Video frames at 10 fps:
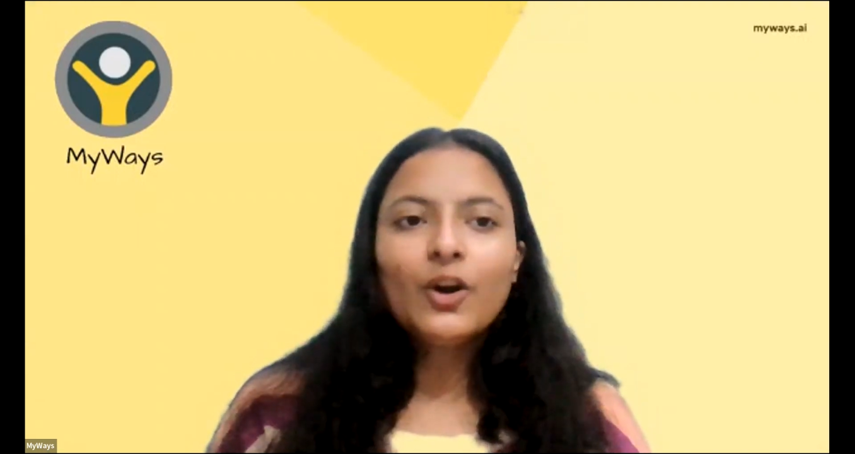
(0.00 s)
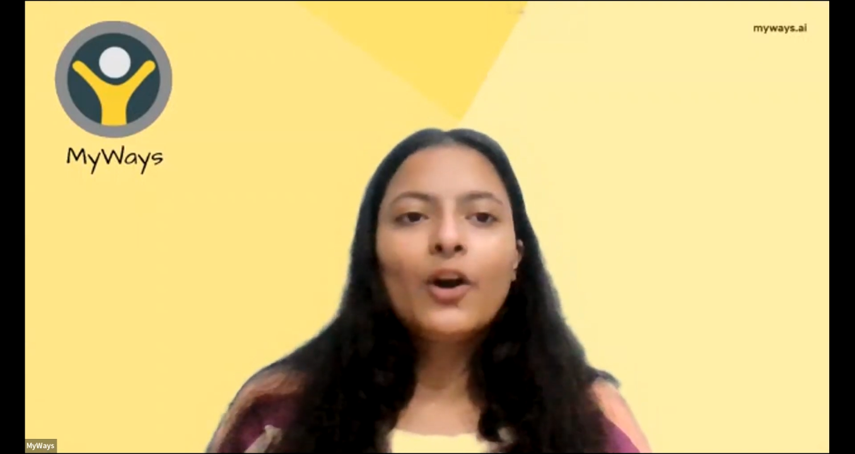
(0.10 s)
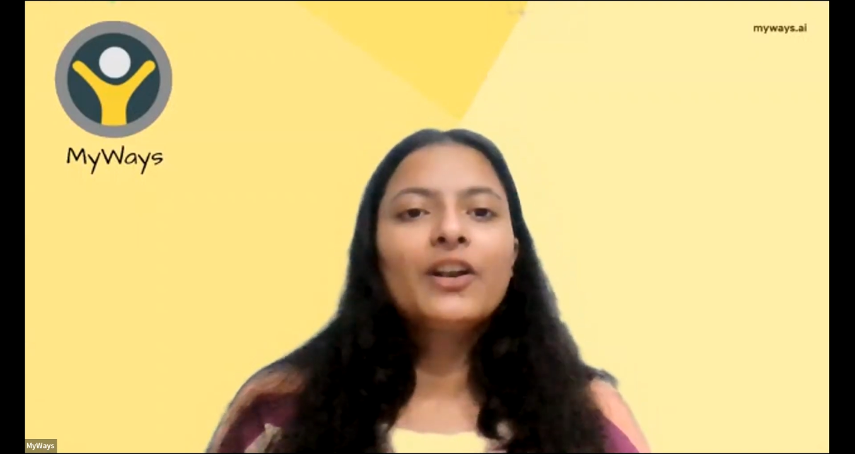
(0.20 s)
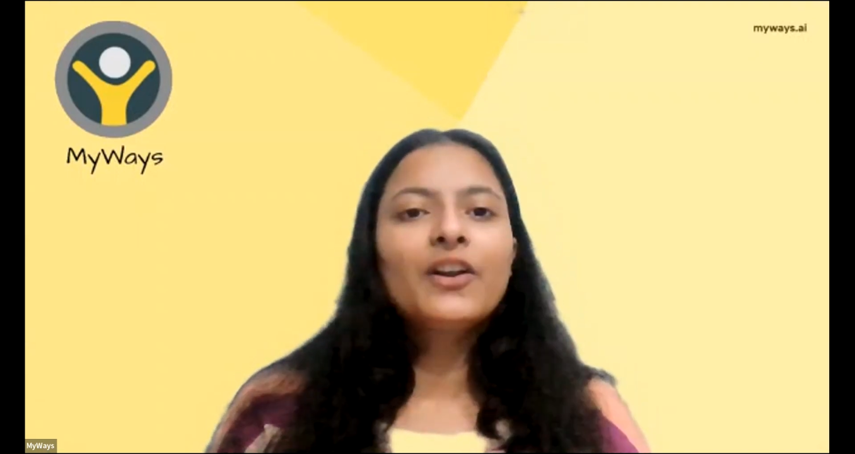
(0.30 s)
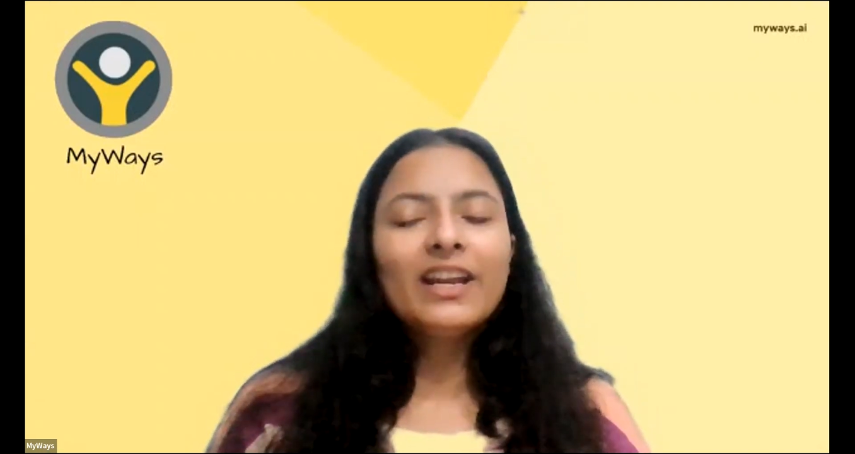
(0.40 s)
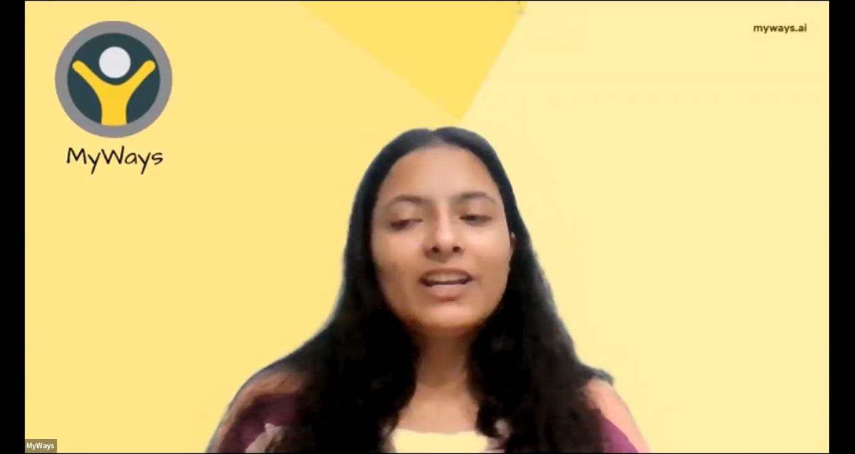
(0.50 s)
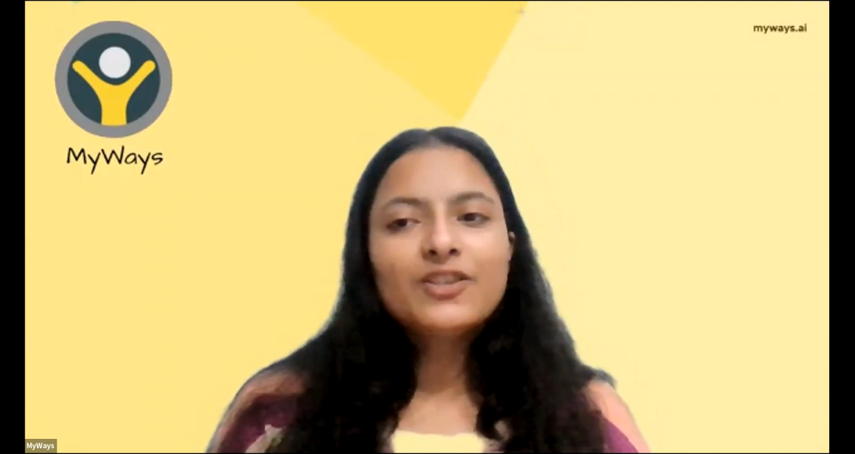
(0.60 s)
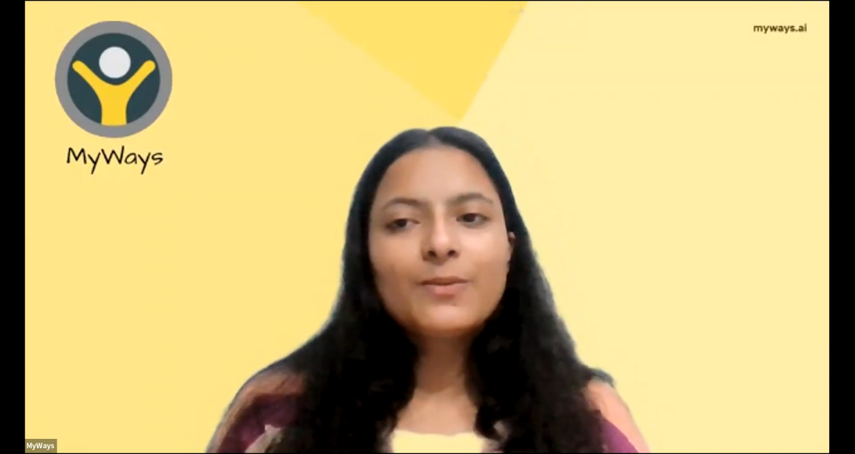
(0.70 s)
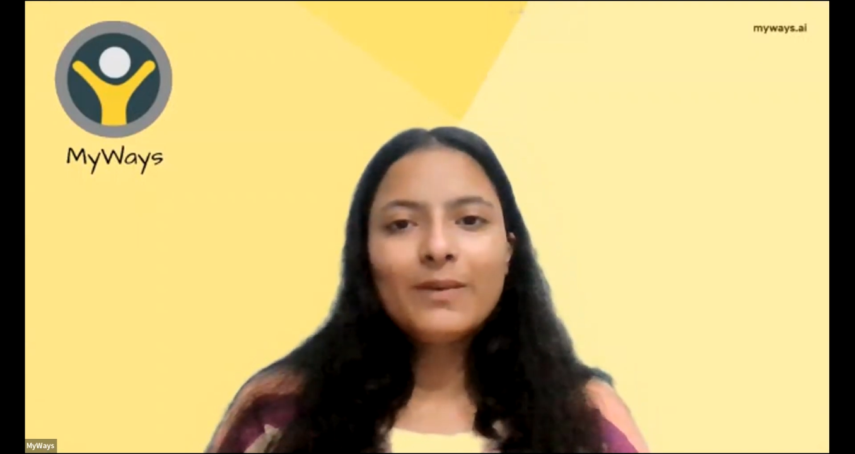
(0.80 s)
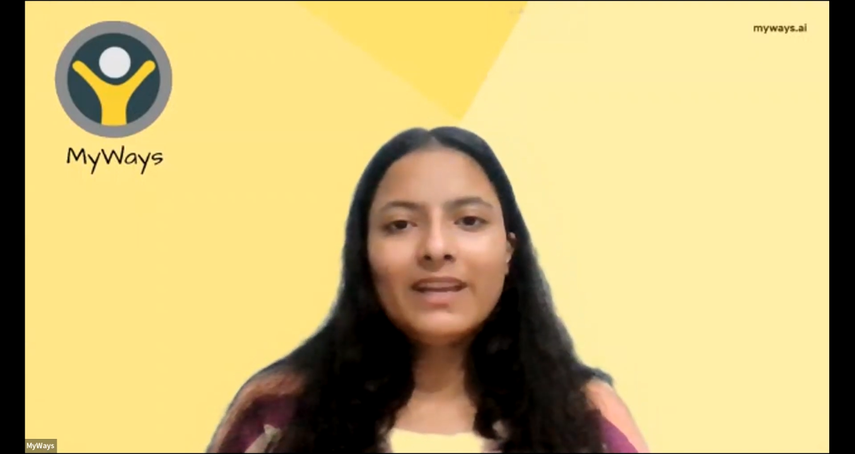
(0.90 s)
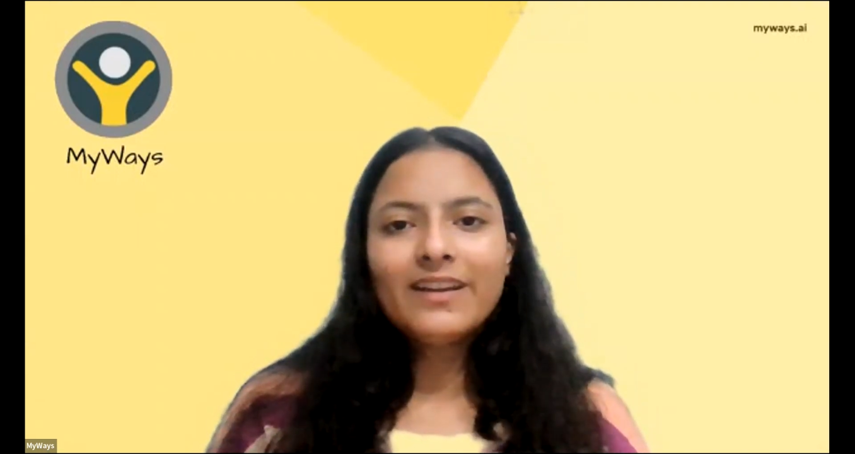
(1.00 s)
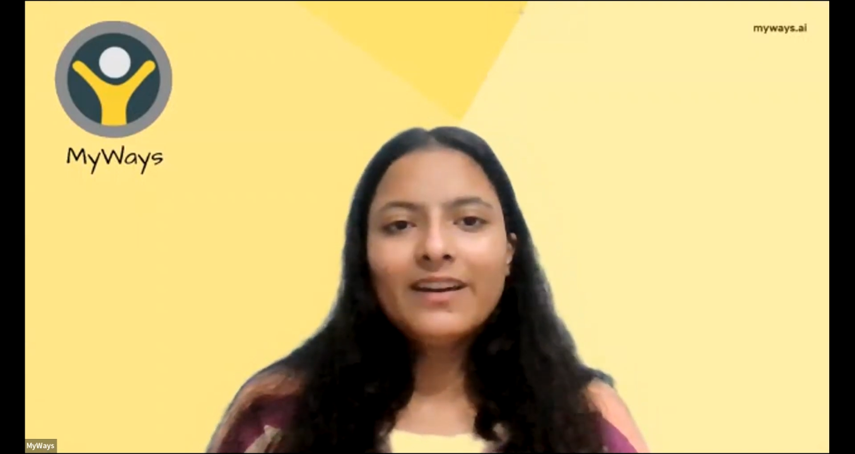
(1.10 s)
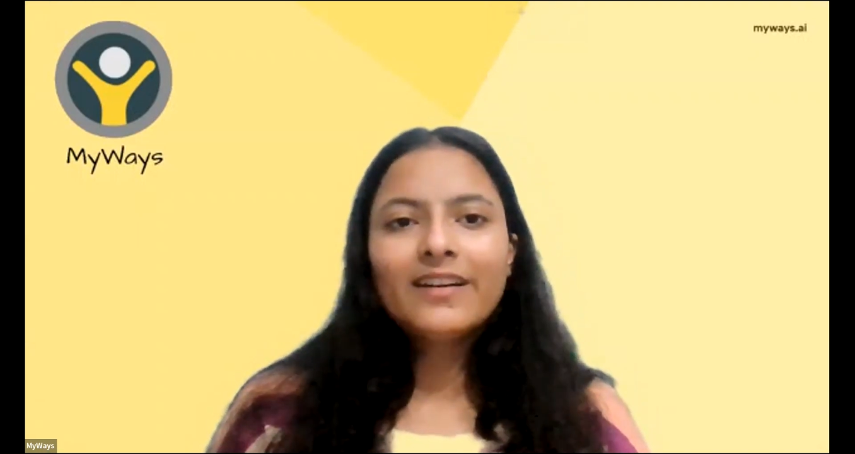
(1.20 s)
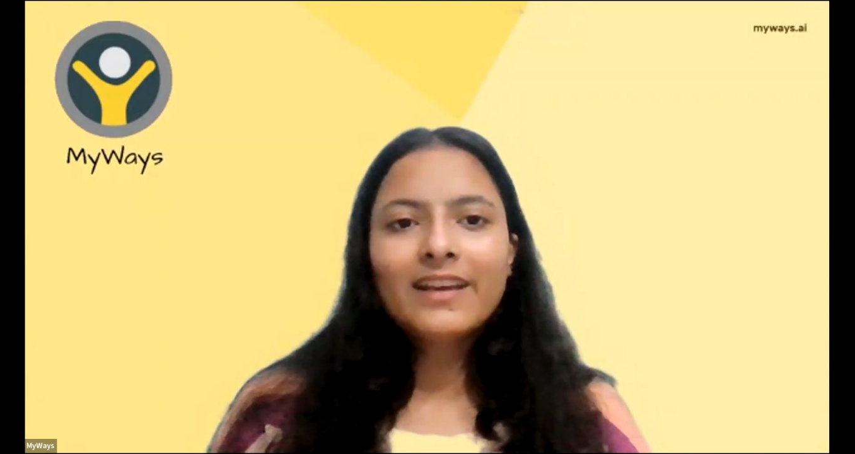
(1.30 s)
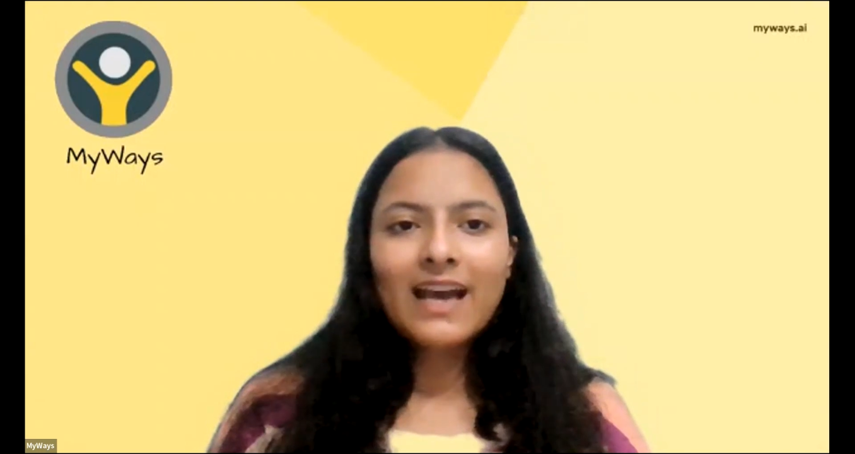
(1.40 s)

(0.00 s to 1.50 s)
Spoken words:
your traineeship period